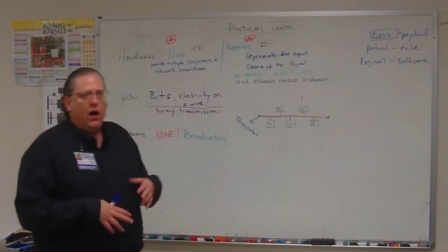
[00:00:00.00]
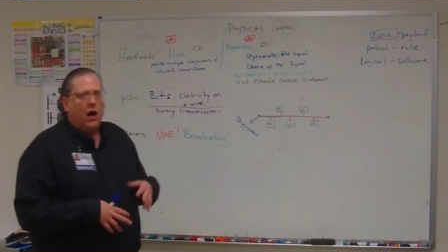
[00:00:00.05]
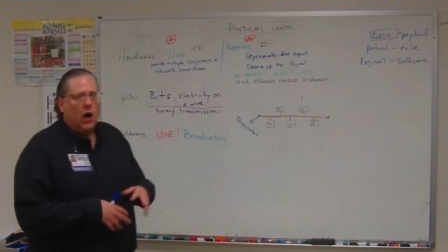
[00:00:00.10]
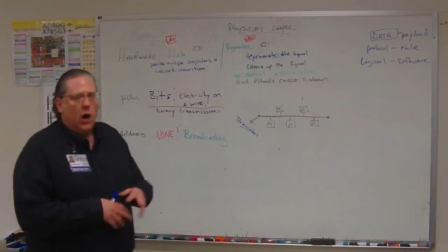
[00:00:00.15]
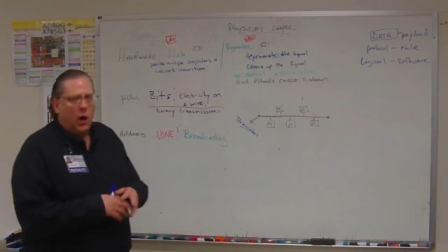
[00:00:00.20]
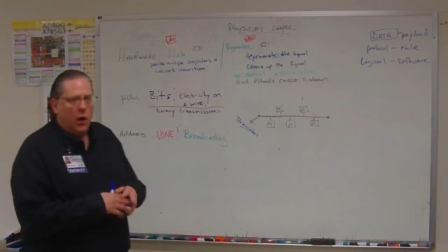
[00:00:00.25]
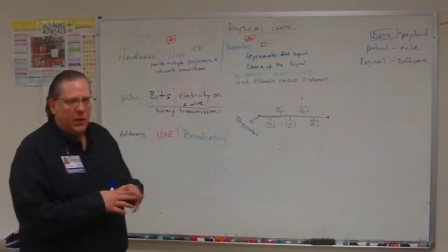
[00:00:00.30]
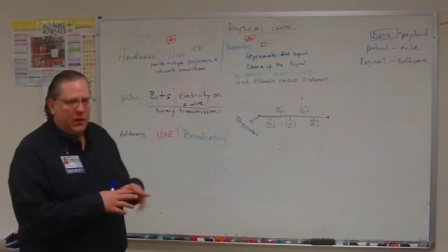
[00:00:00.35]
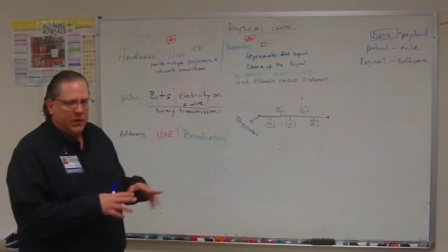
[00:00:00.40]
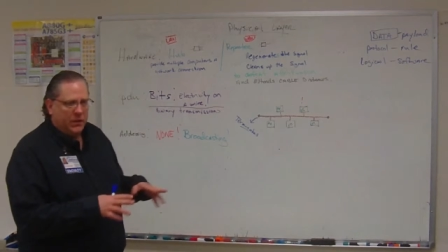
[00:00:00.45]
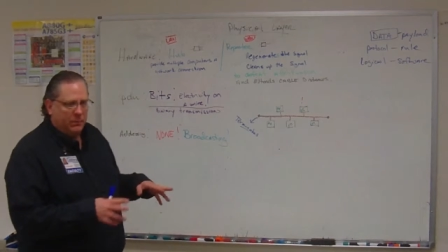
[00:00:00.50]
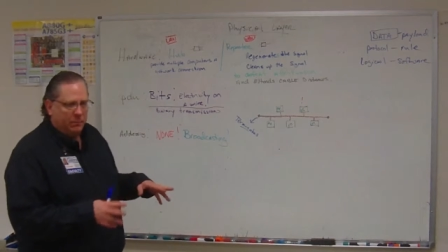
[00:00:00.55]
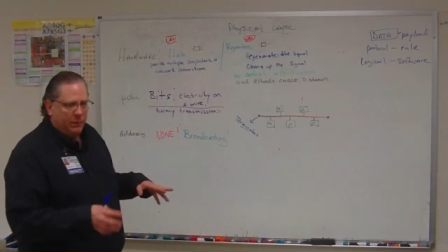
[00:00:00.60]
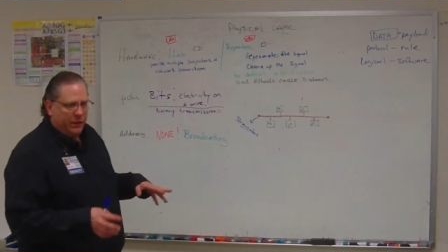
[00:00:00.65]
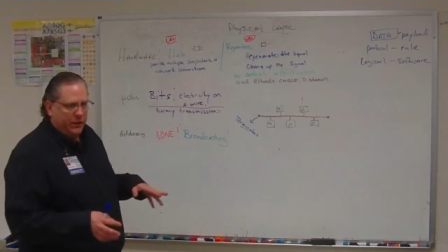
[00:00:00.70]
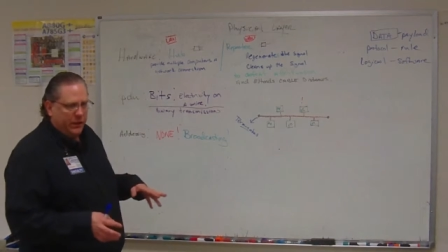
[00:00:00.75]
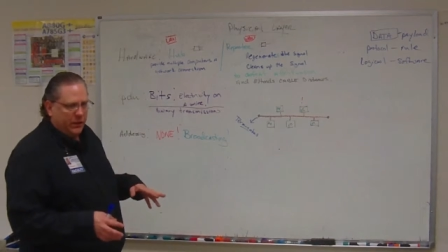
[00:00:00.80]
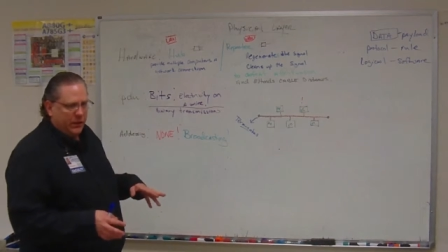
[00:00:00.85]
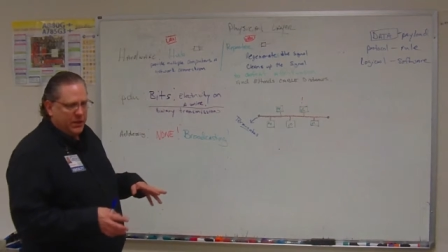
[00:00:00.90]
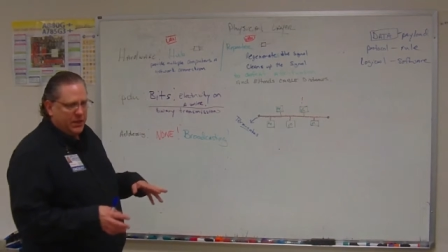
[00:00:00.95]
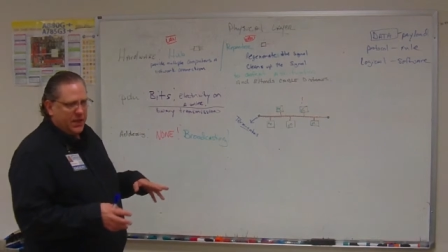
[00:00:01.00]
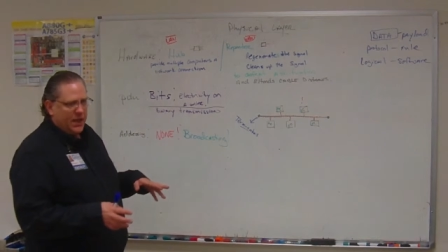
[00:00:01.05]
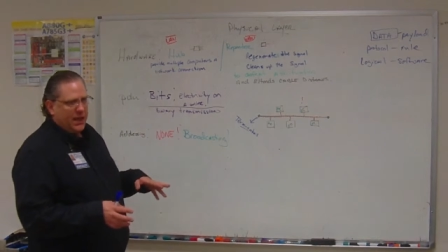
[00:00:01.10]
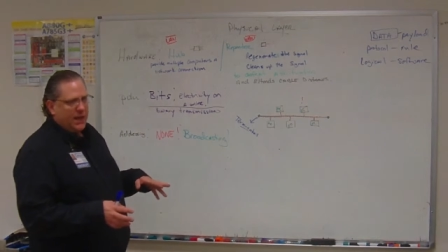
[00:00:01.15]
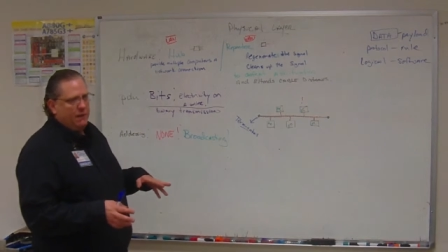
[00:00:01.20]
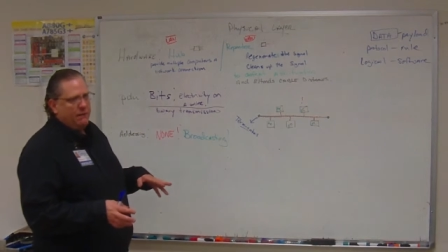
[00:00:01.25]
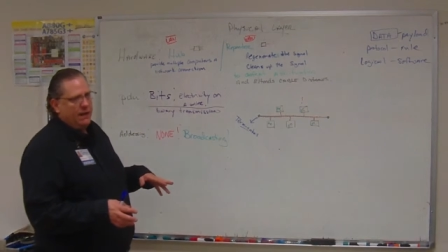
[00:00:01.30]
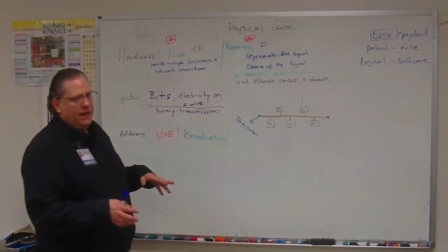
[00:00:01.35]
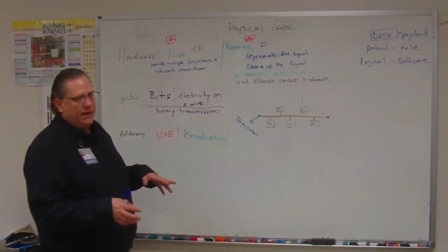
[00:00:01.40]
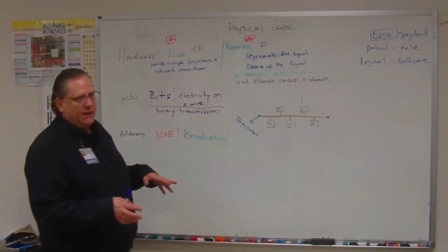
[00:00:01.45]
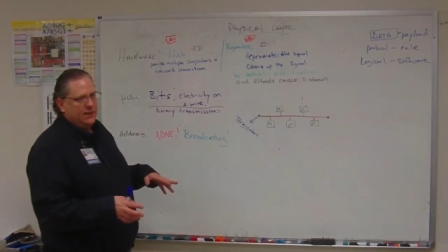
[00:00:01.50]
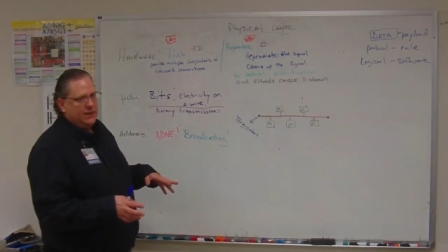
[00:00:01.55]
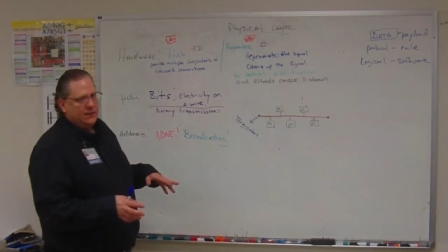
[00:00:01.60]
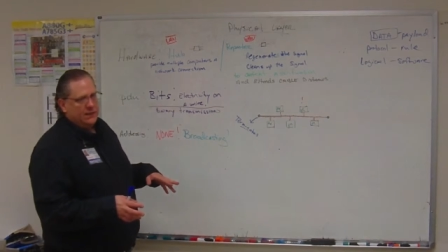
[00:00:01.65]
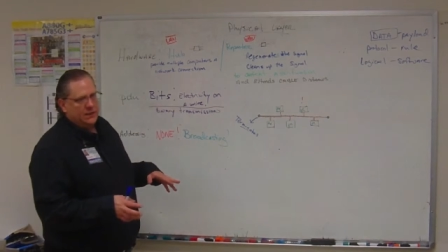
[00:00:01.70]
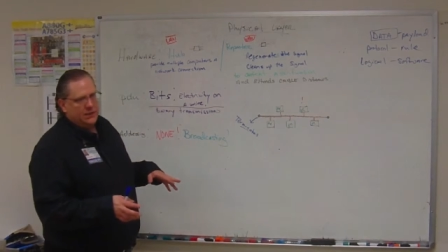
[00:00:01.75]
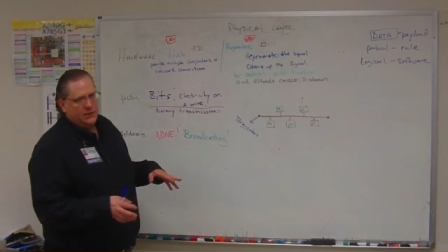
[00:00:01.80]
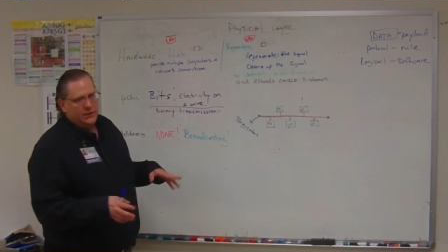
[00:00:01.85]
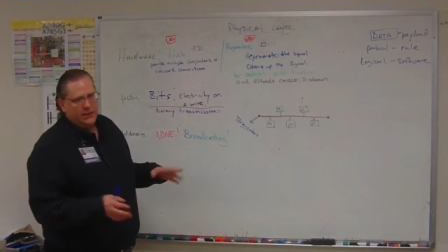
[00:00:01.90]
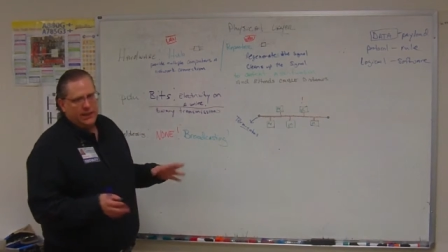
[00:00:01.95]
All the computers have
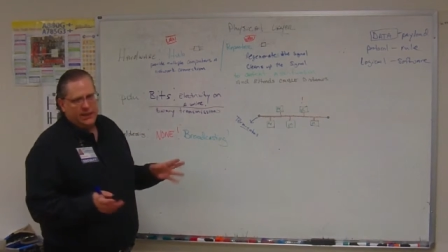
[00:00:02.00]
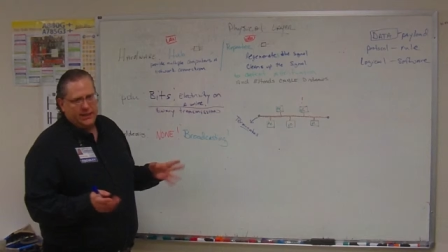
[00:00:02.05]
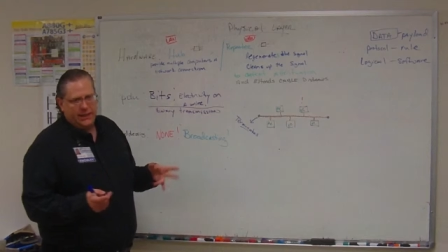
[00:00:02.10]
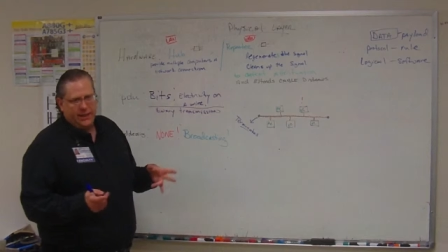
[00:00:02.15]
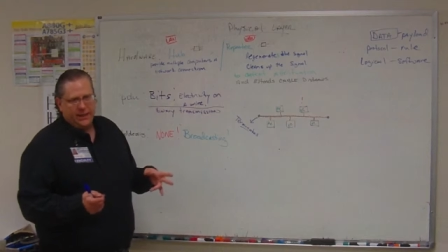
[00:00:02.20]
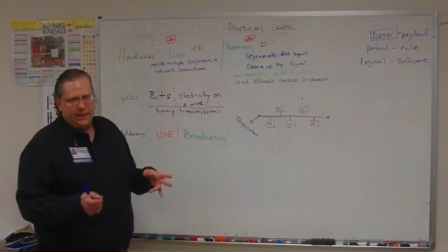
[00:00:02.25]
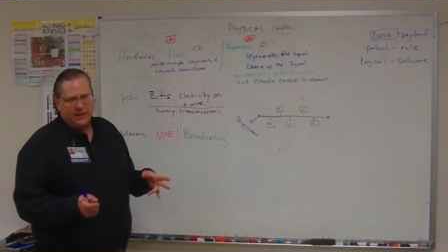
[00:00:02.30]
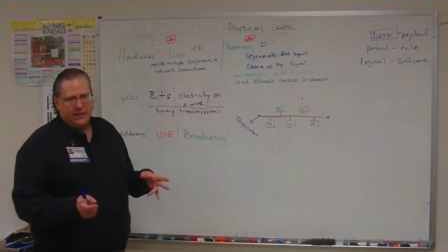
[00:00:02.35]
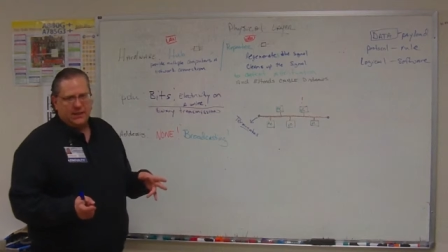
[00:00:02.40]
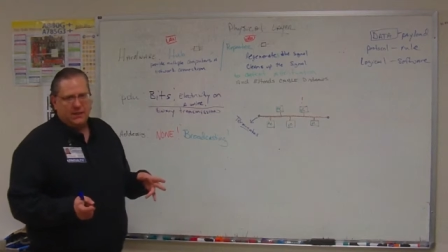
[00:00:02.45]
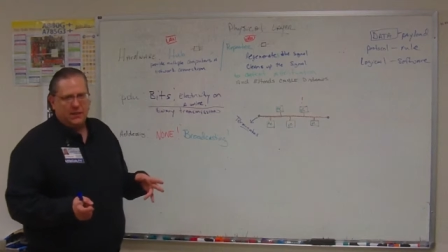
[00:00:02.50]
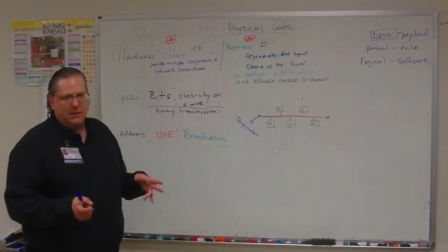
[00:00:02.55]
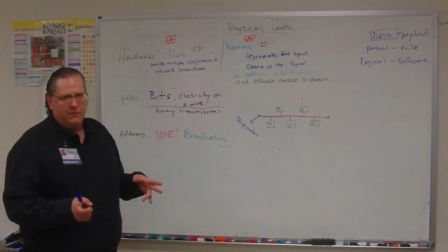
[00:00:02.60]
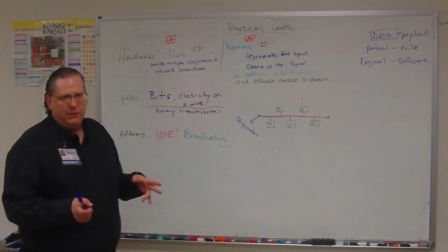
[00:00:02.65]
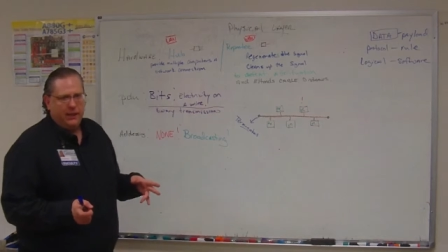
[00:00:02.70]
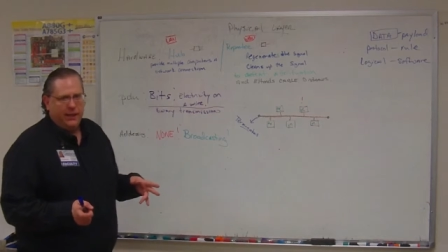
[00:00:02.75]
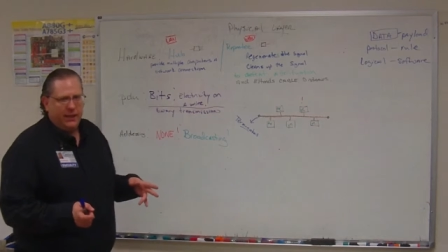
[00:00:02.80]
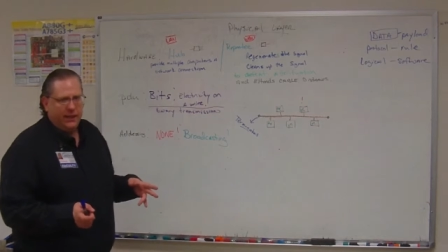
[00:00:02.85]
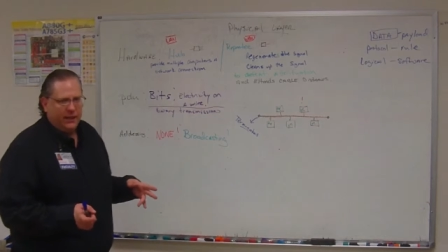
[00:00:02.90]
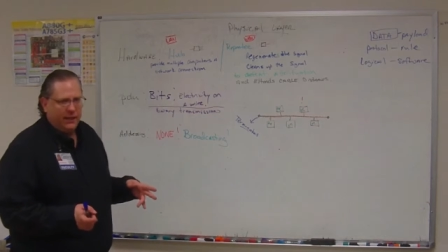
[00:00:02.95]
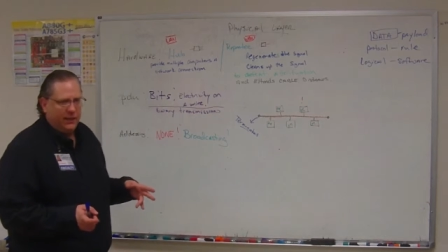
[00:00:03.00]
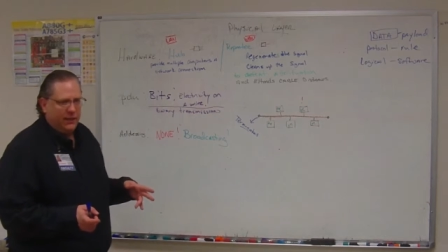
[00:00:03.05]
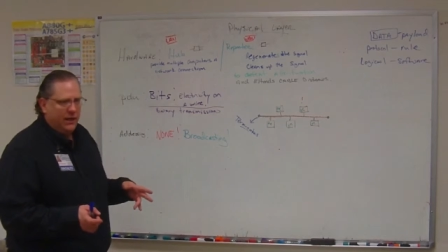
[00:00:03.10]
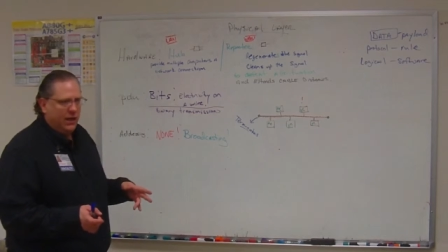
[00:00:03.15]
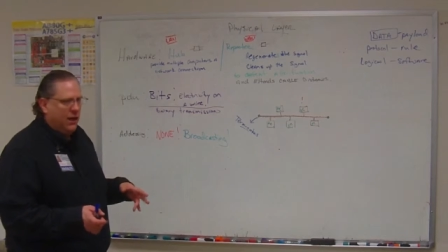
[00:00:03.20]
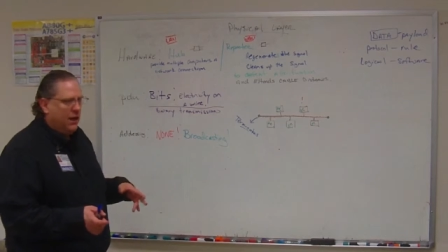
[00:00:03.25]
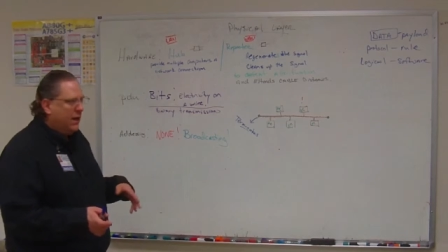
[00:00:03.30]
access to that data that's coming in,